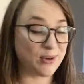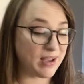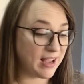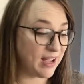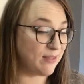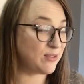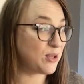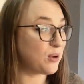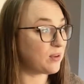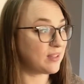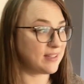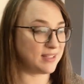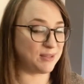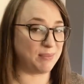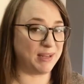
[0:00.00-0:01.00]
I have totally
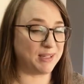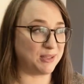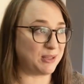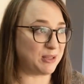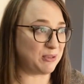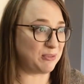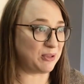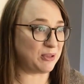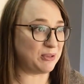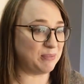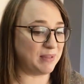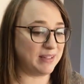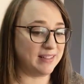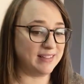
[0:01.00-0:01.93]
dismantled the room.